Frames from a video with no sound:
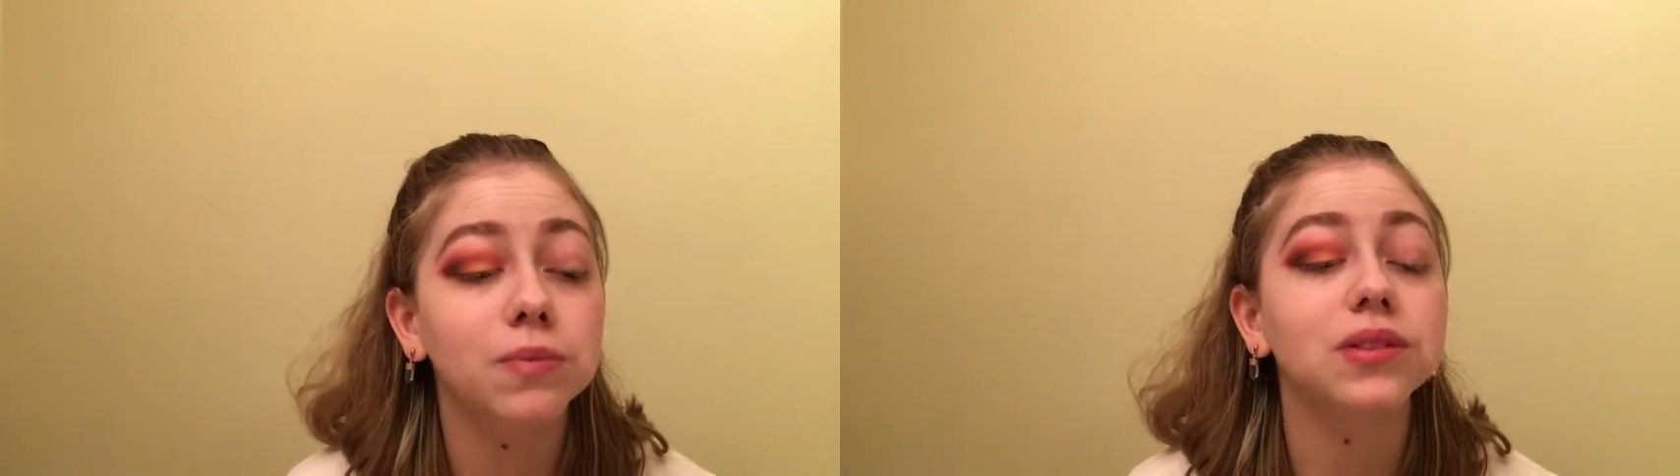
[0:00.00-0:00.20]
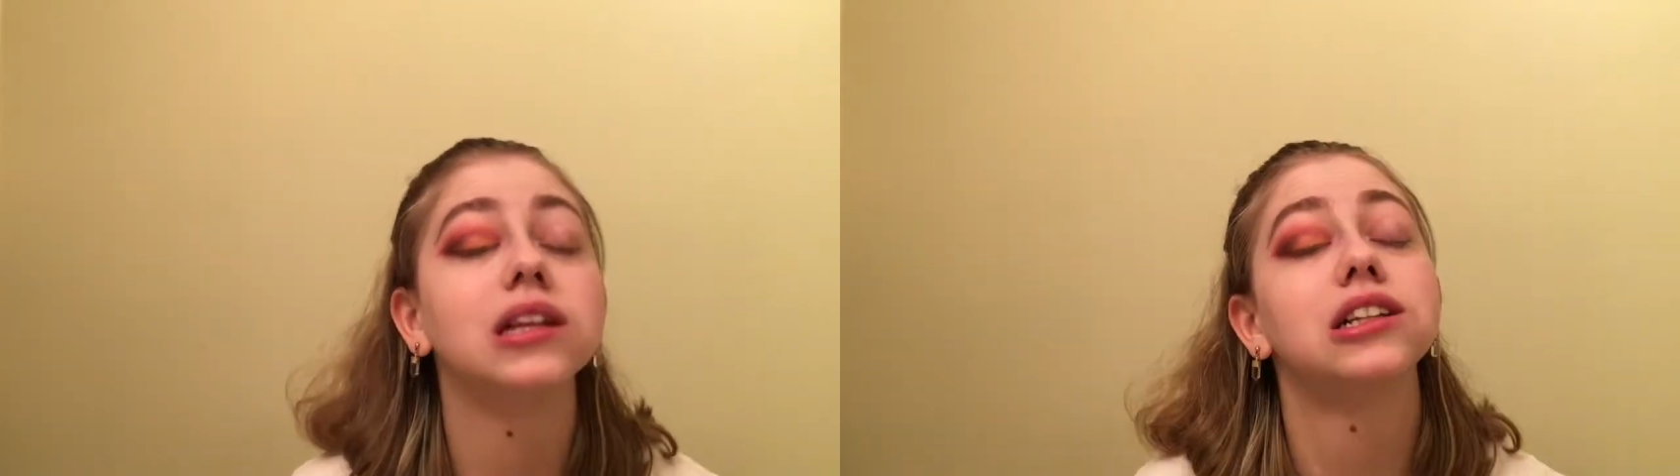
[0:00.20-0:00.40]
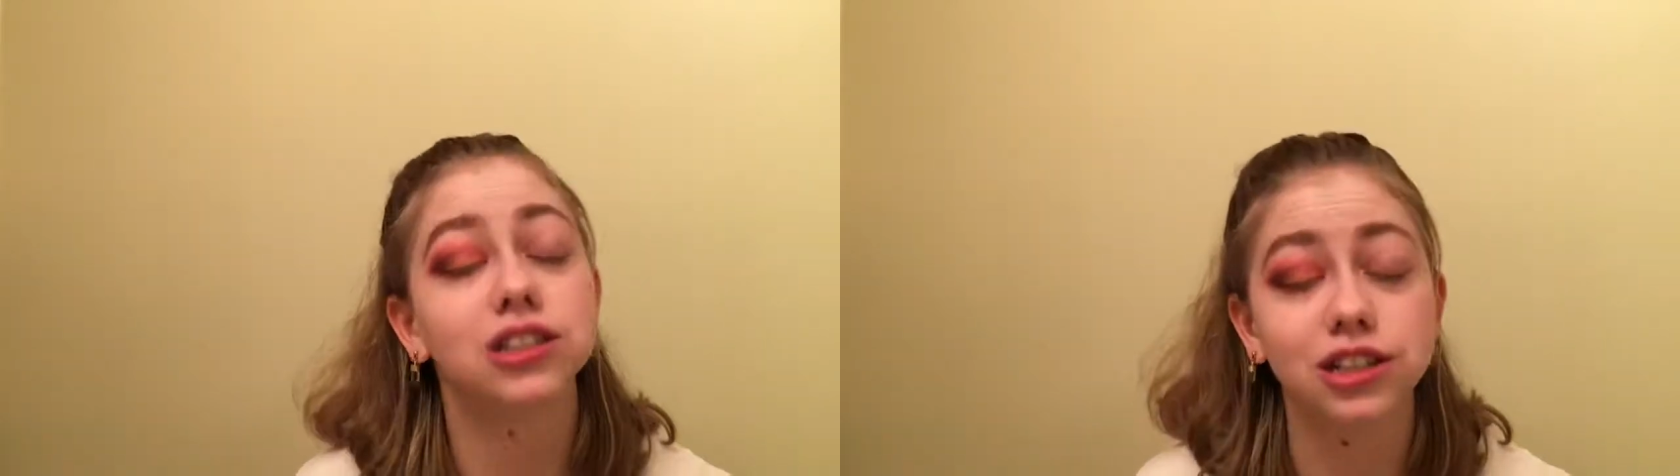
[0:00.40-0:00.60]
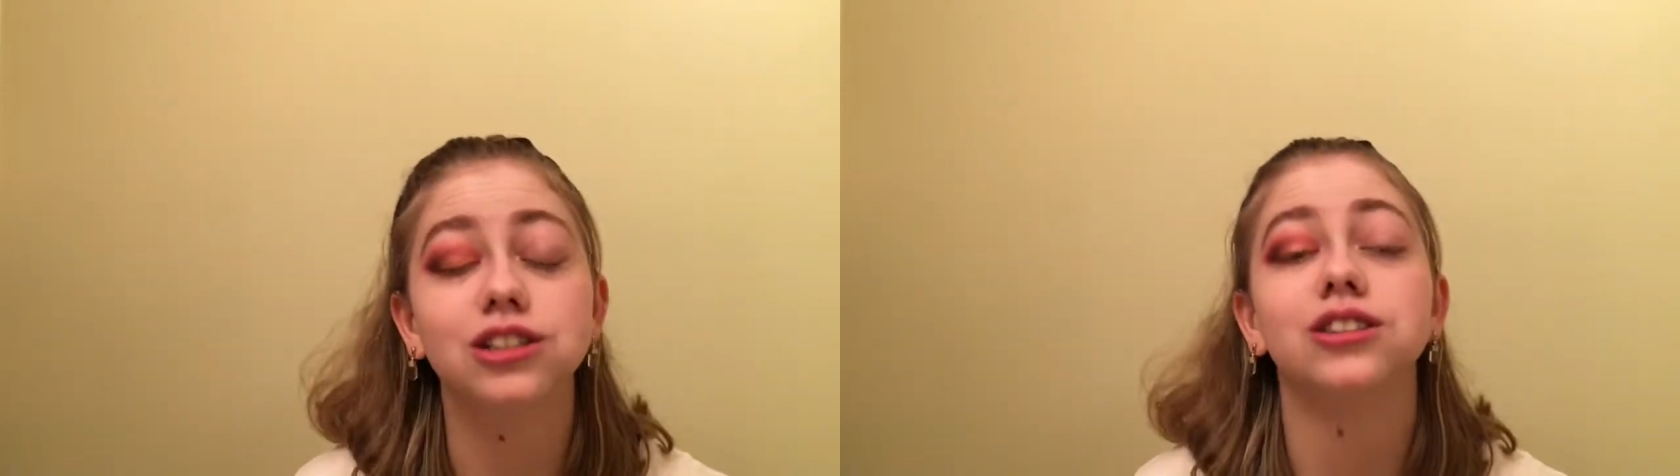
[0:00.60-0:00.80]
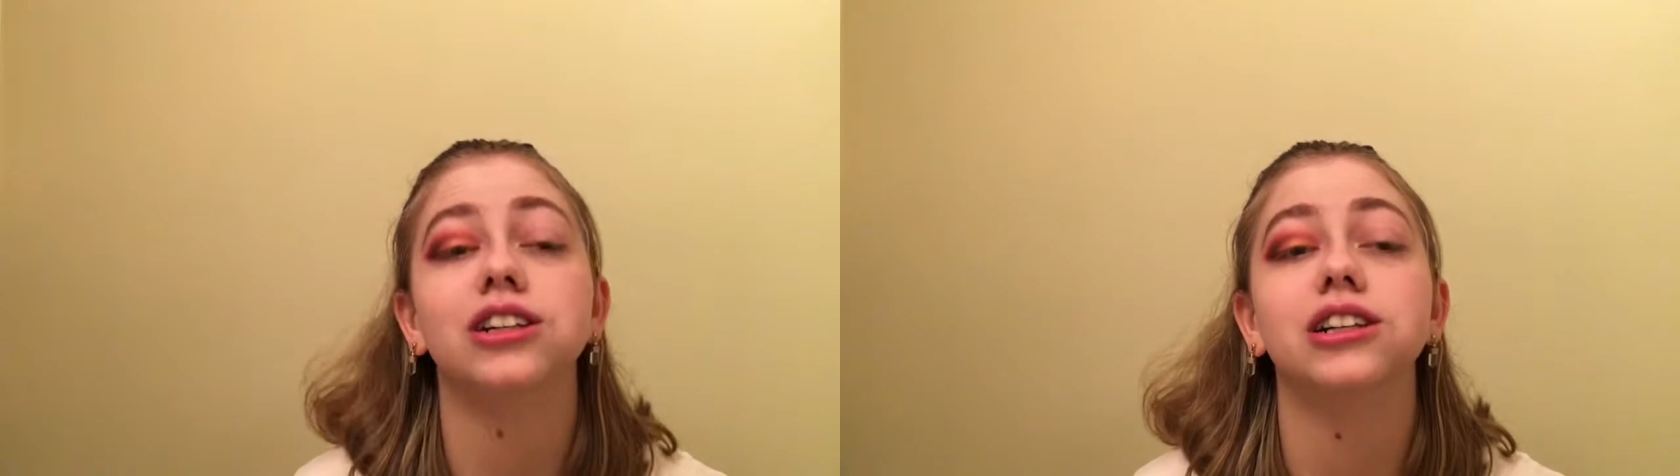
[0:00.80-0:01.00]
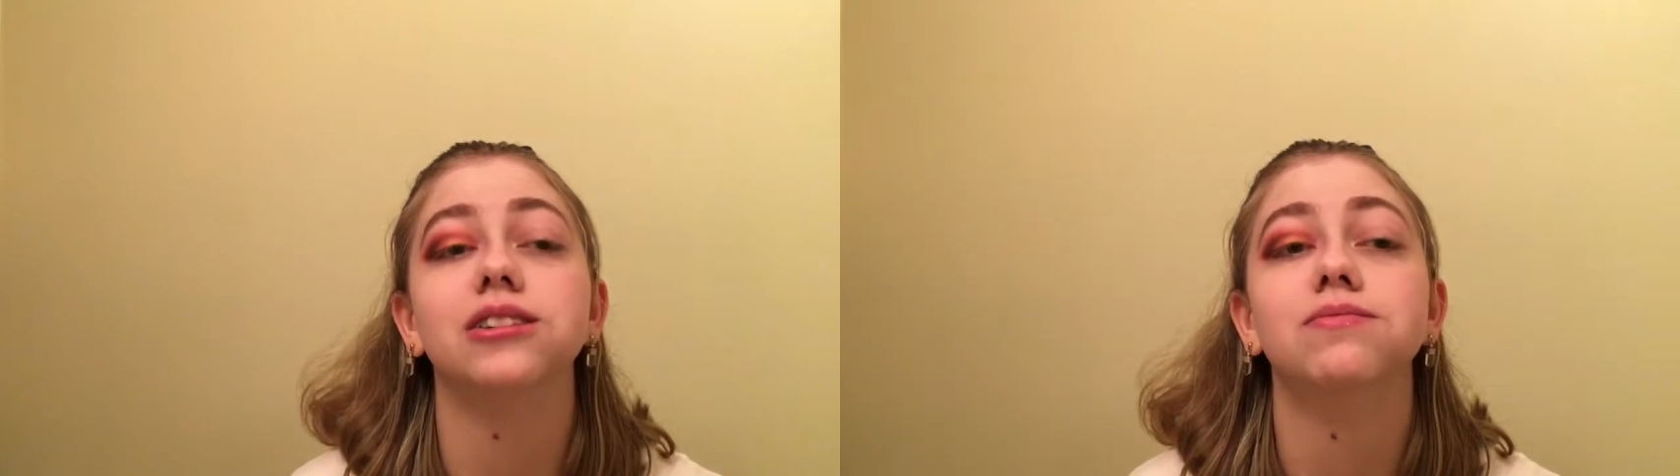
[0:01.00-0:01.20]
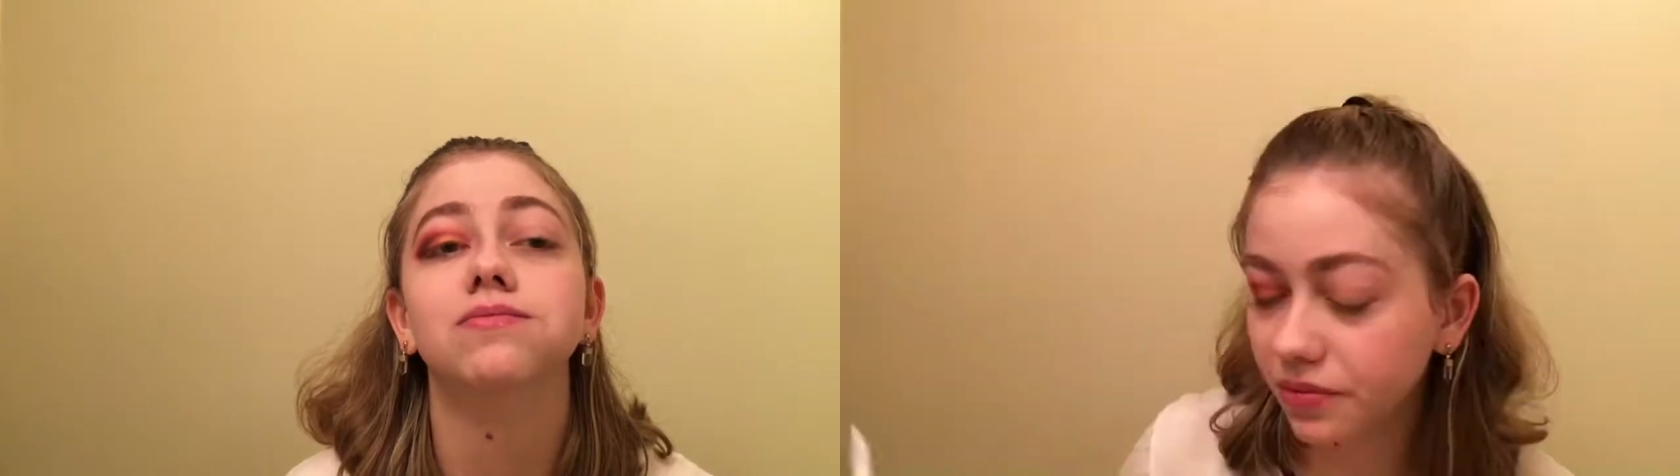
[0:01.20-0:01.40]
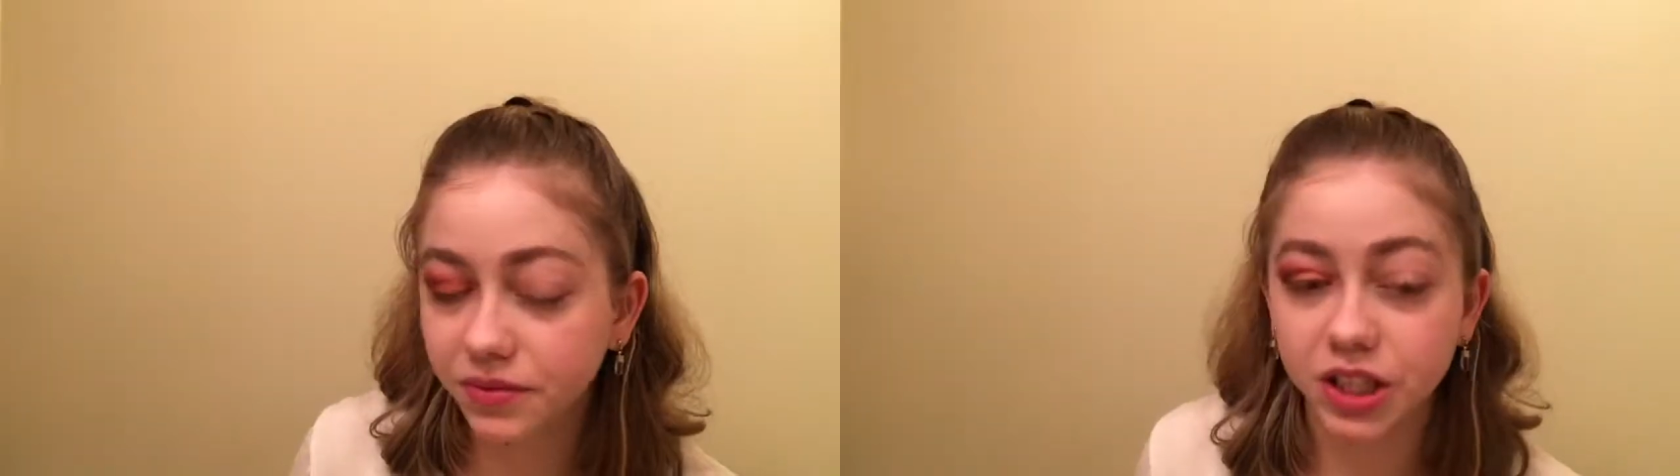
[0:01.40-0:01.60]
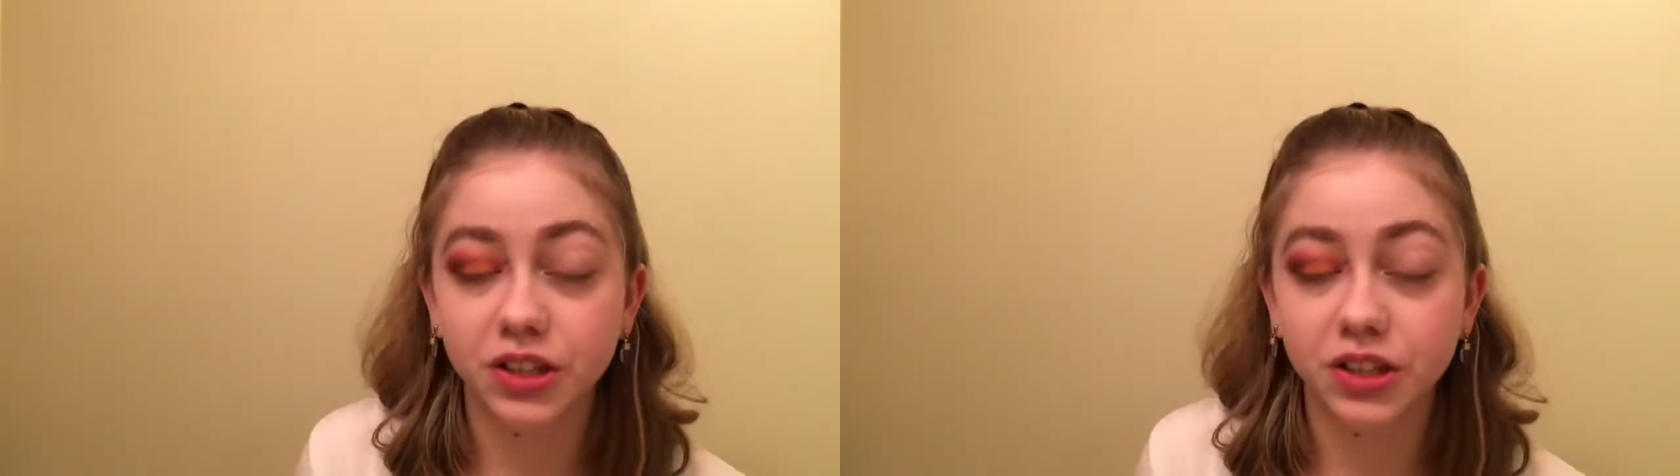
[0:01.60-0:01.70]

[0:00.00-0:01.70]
Let's get started. So